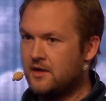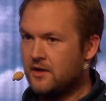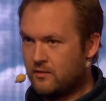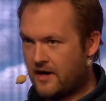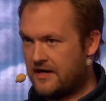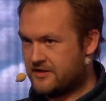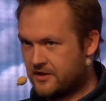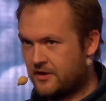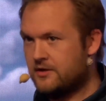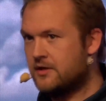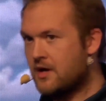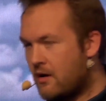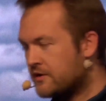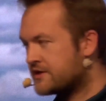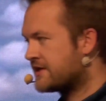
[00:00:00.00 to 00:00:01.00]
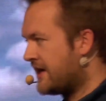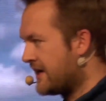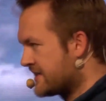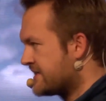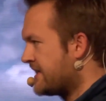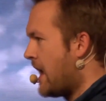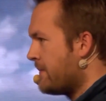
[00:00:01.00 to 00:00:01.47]
Right, so you know it's like
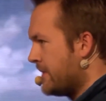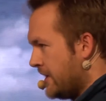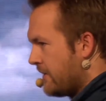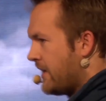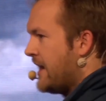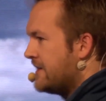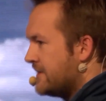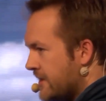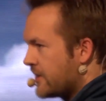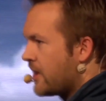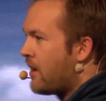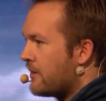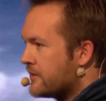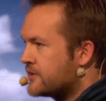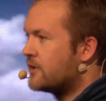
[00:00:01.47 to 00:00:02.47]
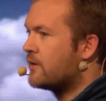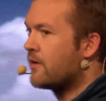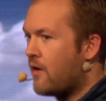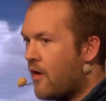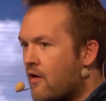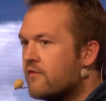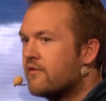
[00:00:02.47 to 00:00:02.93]
slamming your hand in a car door
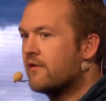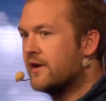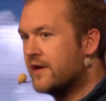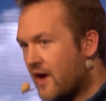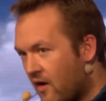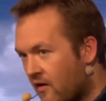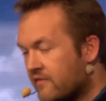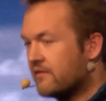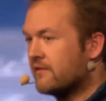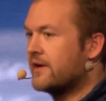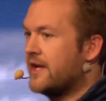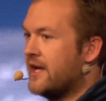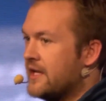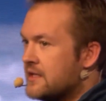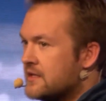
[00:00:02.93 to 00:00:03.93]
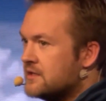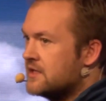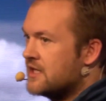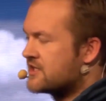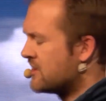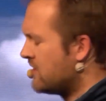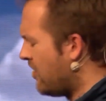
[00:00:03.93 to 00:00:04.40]
over and over again.
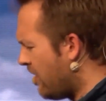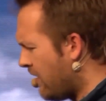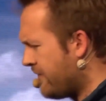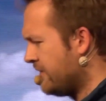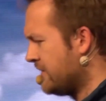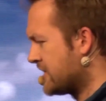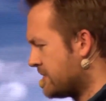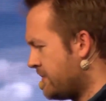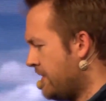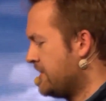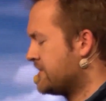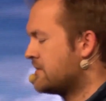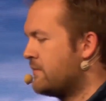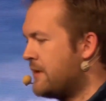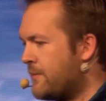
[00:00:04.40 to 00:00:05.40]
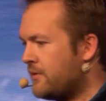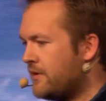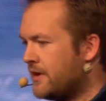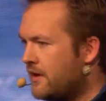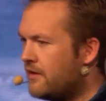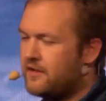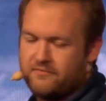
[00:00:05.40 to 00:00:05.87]
It's an awful experience. So people are
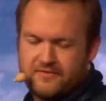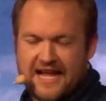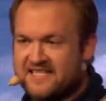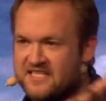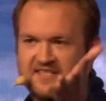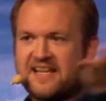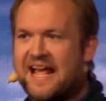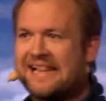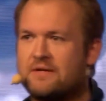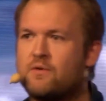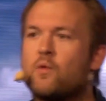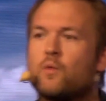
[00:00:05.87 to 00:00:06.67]
like, okay, that's exactly what